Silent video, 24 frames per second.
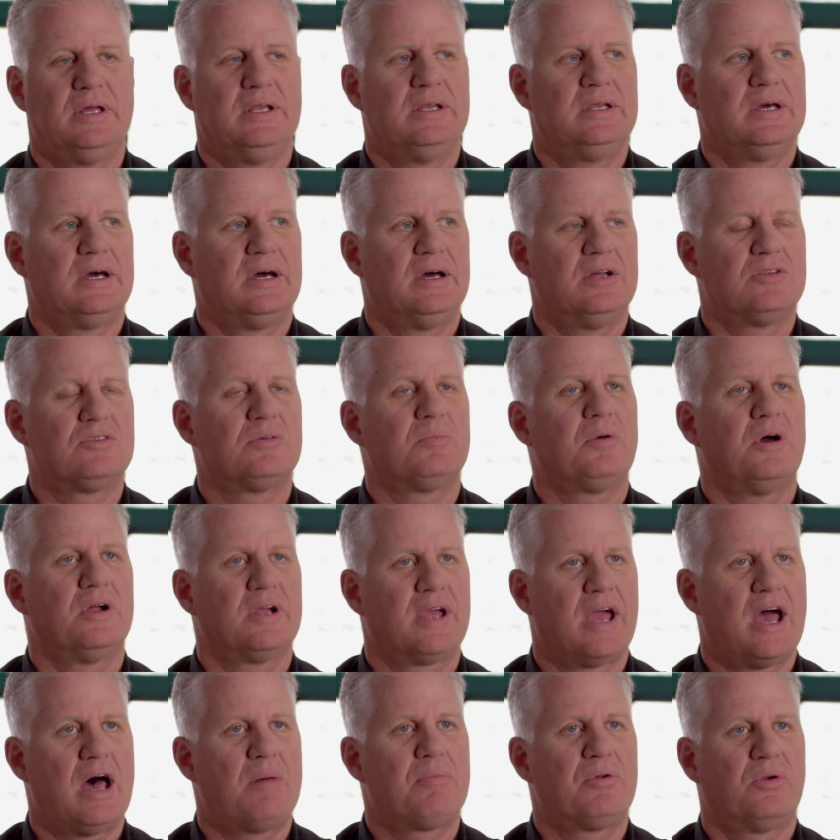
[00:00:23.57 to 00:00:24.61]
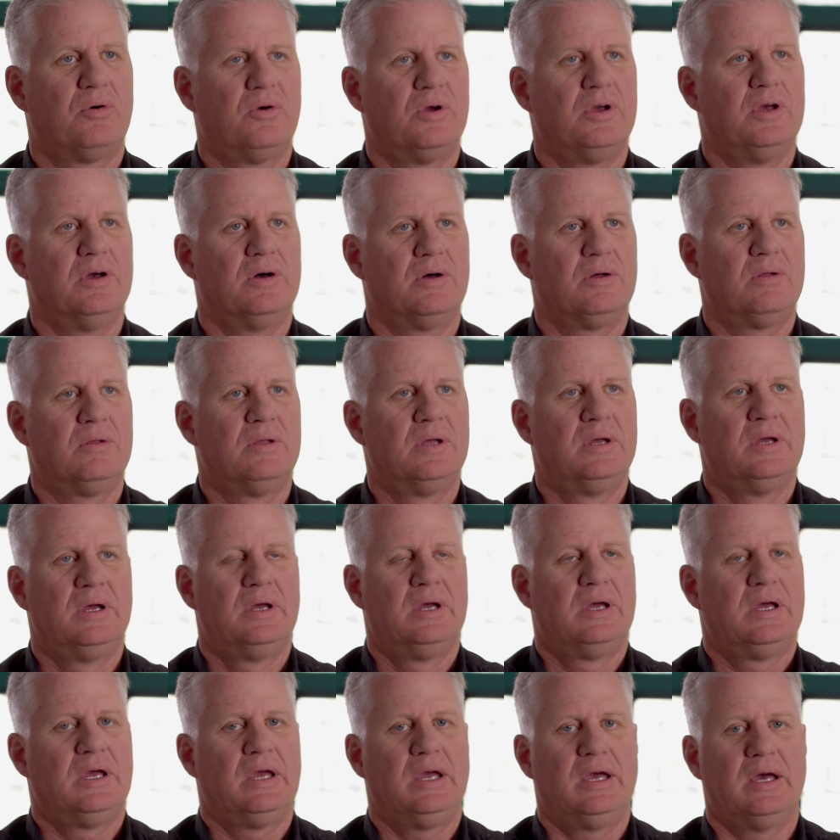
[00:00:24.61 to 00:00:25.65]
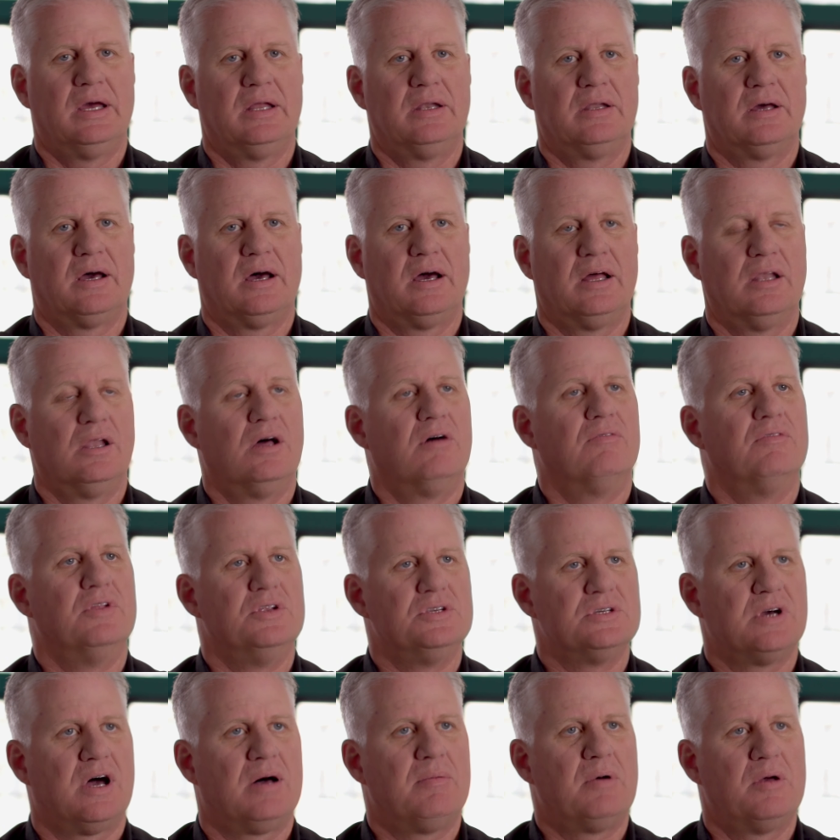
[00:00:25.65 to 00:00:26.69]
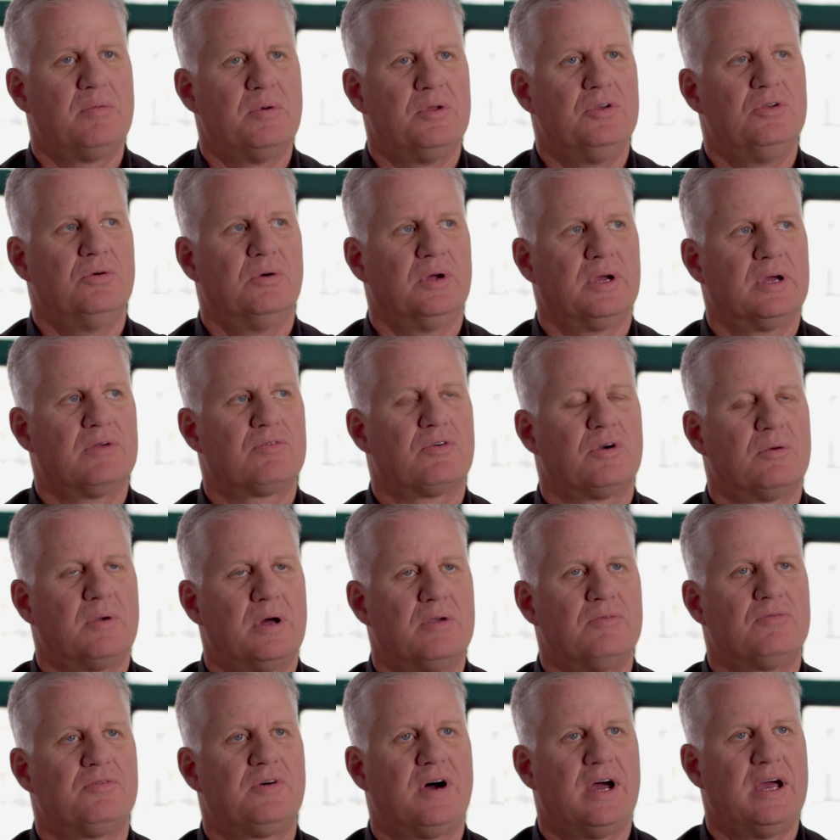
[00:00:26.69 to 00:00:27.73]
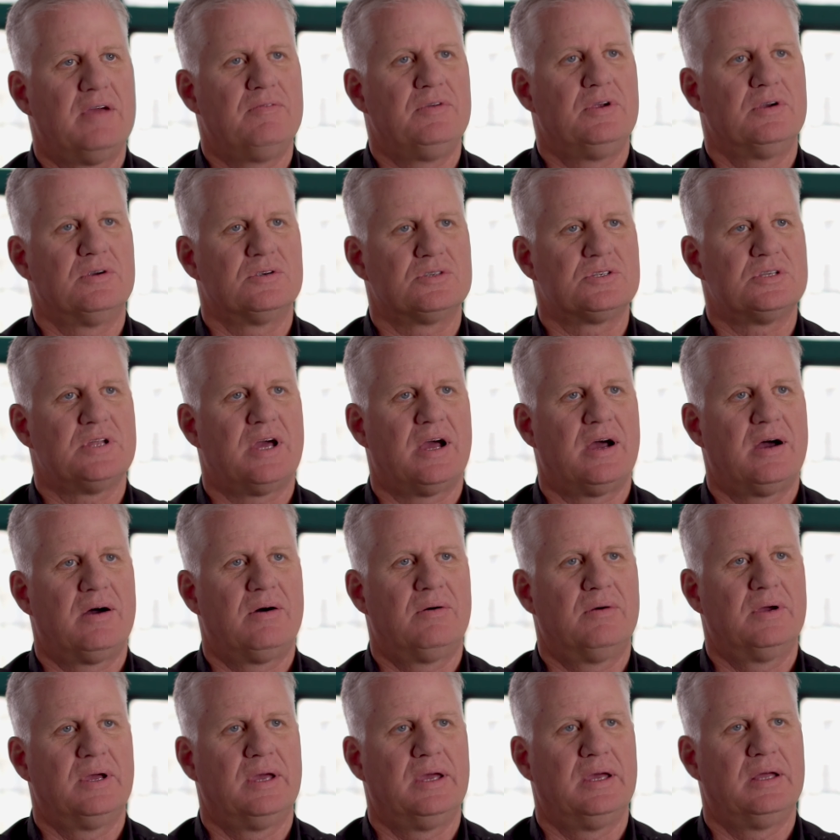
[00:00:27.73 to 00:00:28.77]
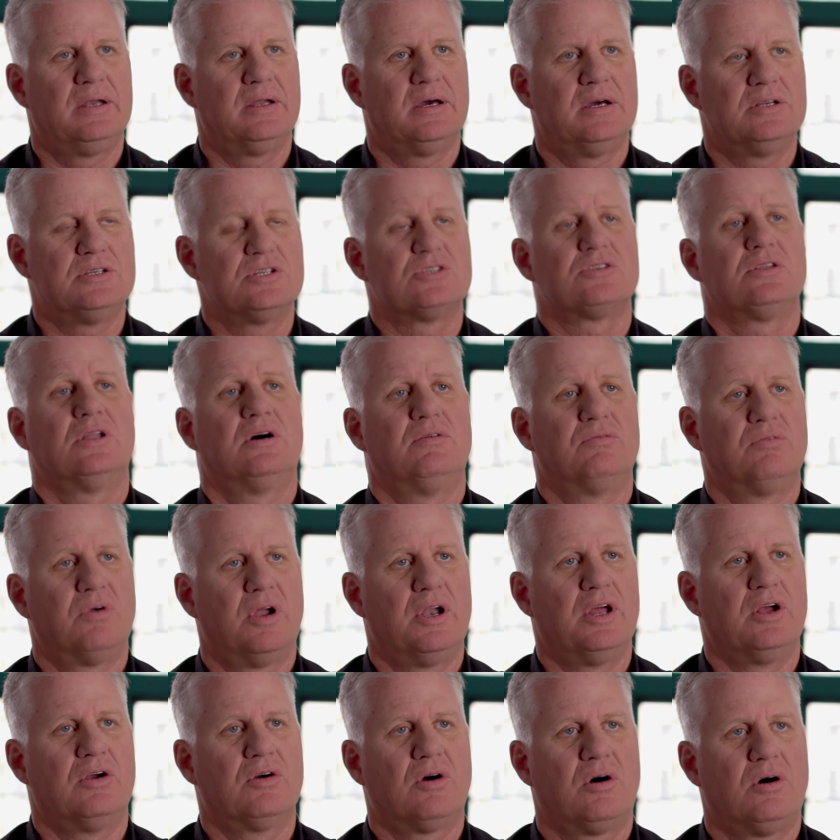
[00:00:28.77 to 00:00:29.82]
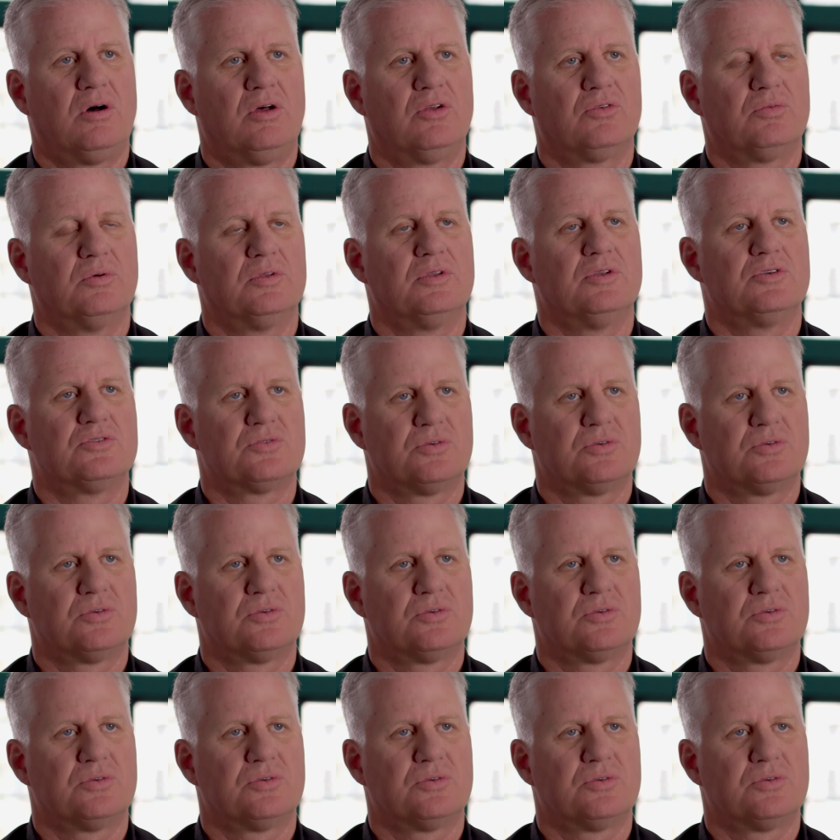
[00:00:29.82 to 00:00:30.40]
and uh, it's up on Capitol Hill and uh, I love the job. I've been doing it for around five years now, and I just love running calls with the